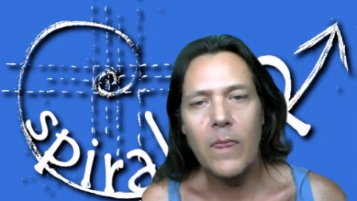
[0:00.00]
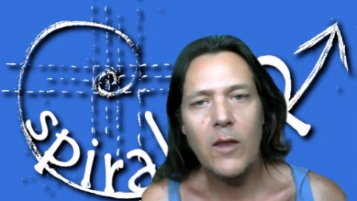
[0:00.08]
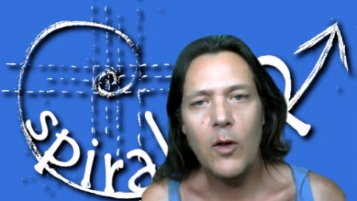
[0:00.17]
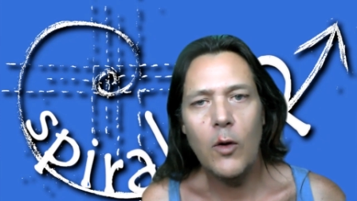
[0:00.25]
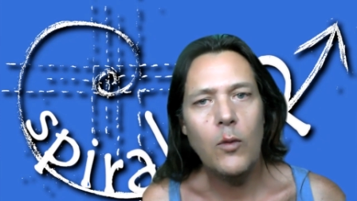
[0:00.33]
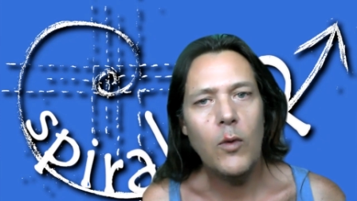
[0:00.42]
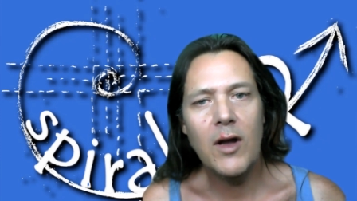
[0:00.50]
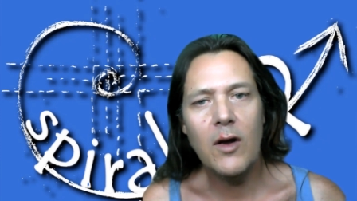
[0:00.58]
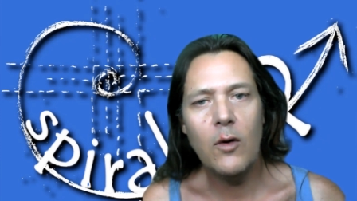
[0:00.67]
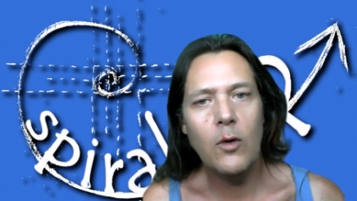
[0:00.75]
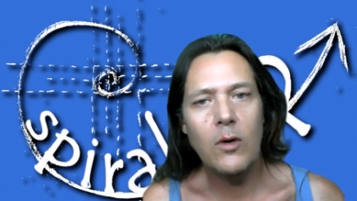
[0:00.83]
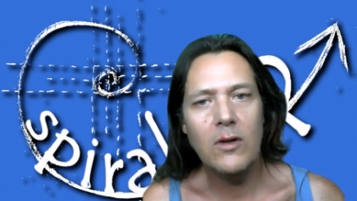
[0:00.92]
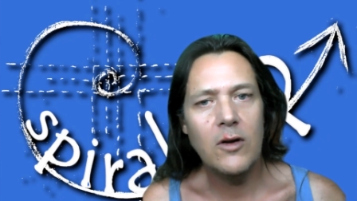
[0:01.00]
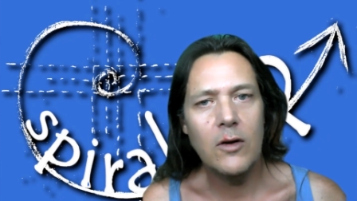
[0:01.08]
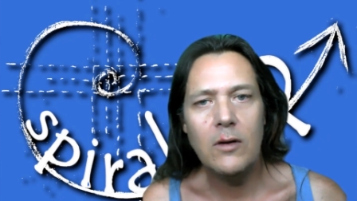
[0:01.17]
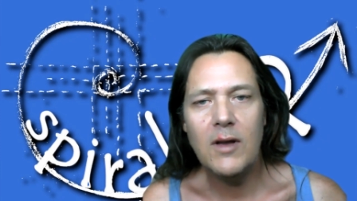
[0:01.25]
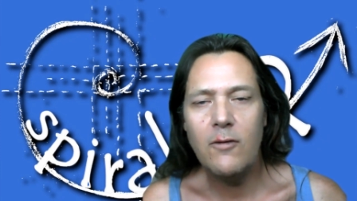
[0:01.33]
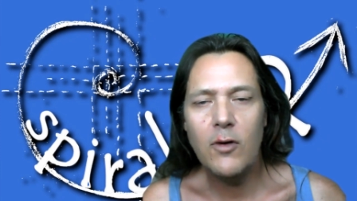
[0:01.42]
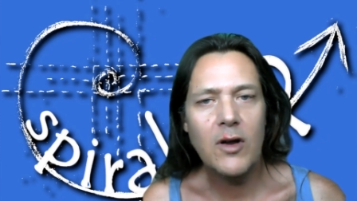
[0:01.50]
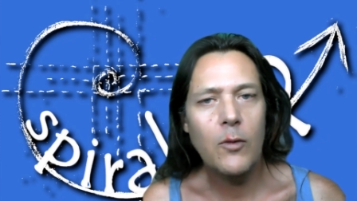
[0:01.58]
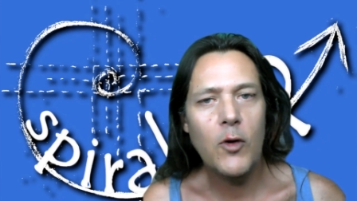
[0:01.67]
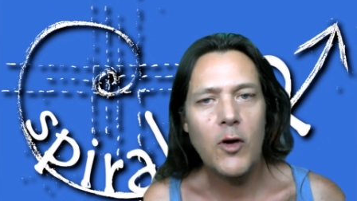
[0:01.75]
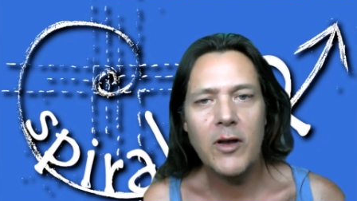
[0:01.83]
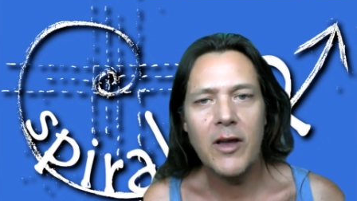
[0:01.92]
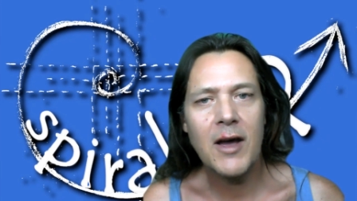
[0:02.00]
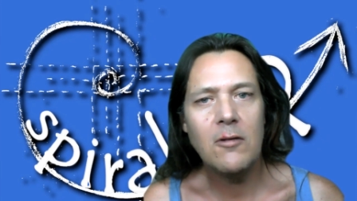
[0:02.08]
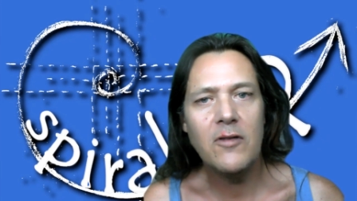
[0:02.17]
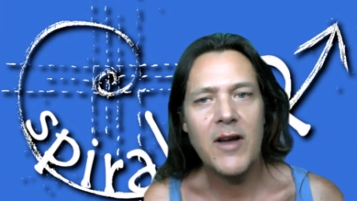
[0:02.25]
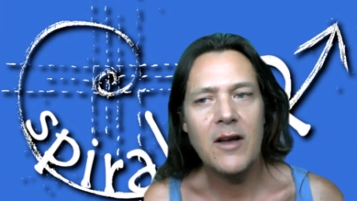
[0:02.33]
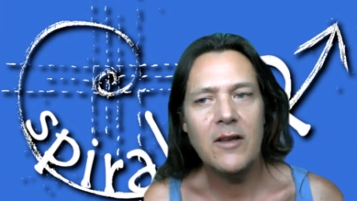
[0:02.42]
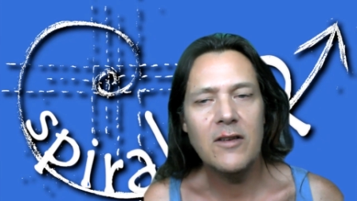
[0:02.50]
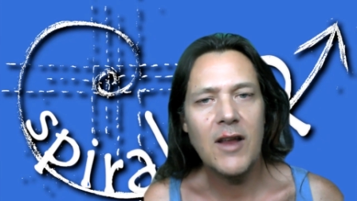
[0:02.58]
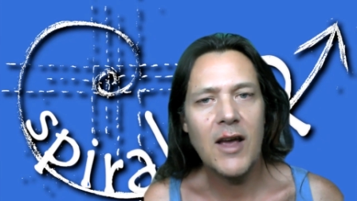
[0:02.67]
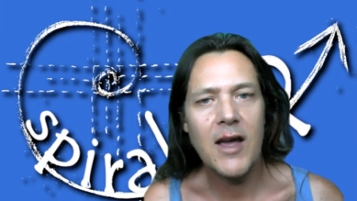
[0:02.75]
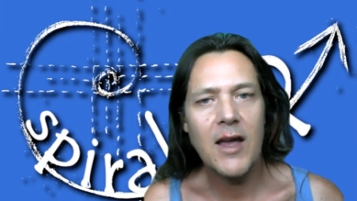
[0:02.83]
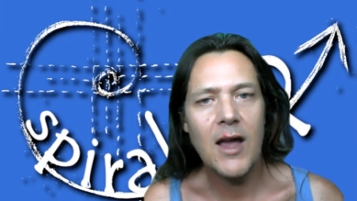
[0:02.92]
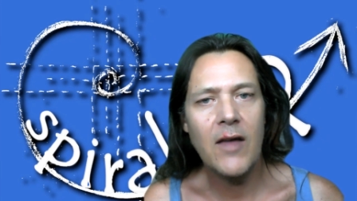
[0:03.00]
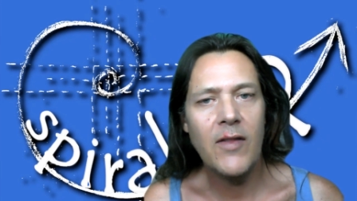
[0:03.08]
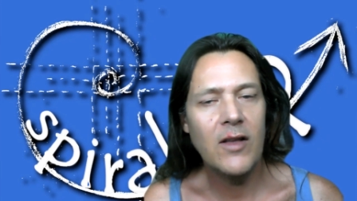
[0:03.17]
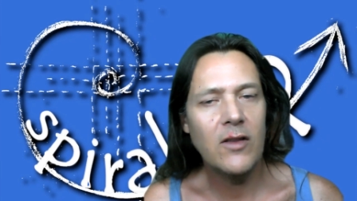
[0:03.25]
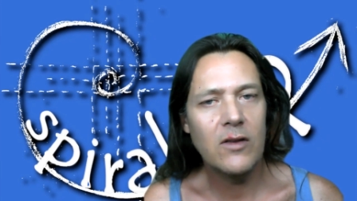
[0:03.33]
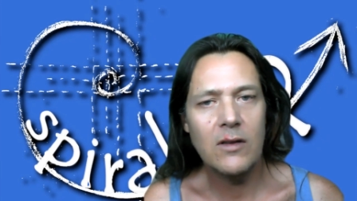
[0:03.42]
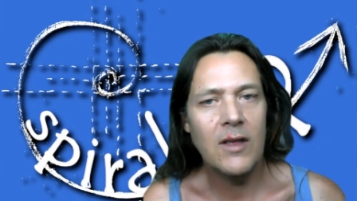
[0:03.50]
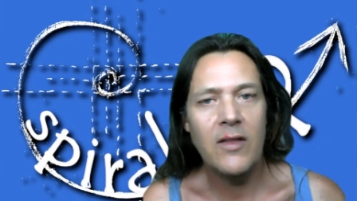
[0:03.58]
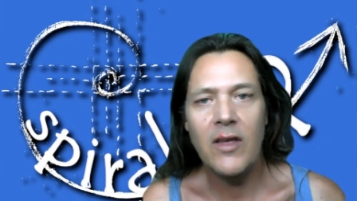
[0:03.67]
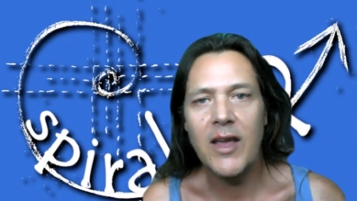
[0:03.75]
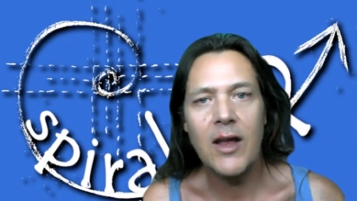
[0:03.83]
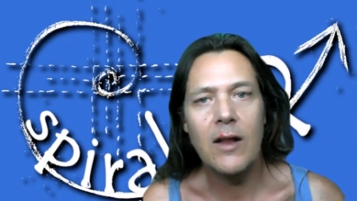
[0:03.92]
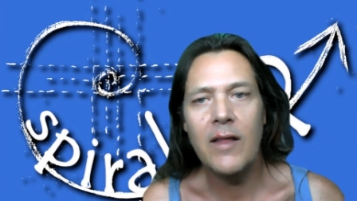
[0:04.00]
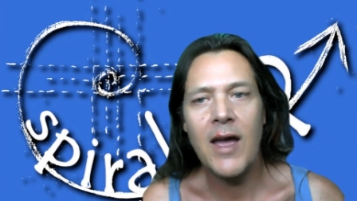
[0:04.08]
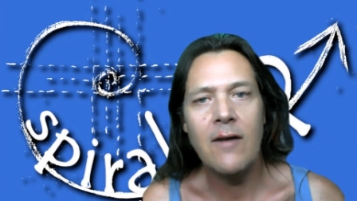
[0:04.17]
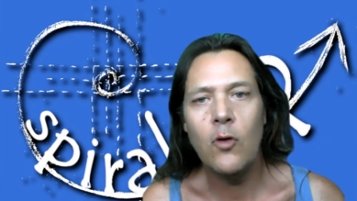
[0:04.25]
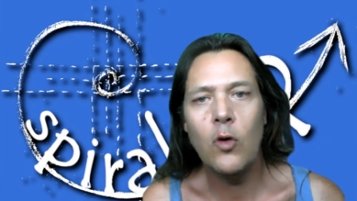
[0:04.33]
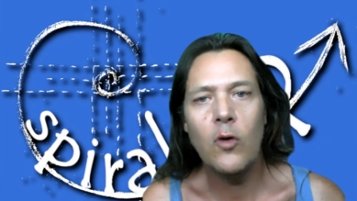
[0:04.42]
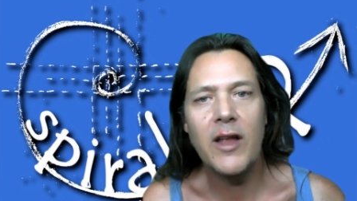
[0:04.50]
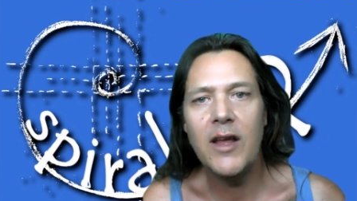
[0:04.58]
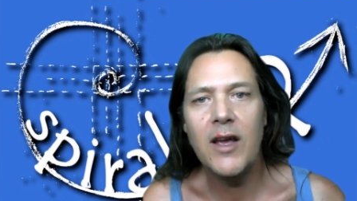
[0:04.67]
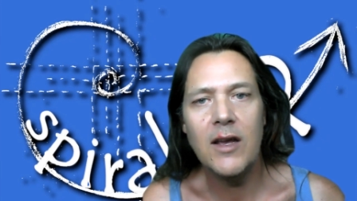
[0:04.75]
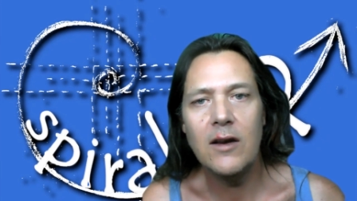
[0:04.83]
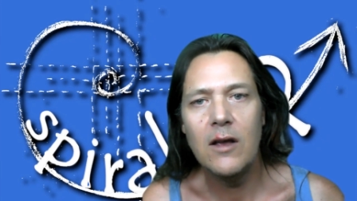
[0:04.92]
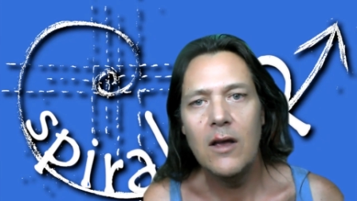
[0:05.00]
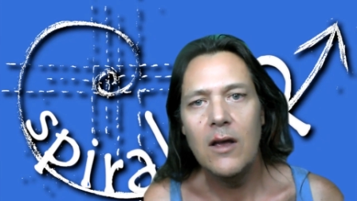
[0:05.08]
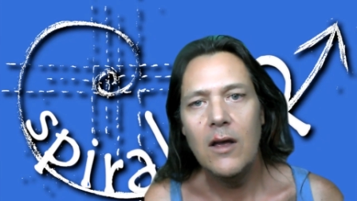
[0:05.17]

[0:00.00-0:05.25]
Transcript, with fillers: you know where all you know everyone can work a couple of hours a day and that's then they get they have all they need.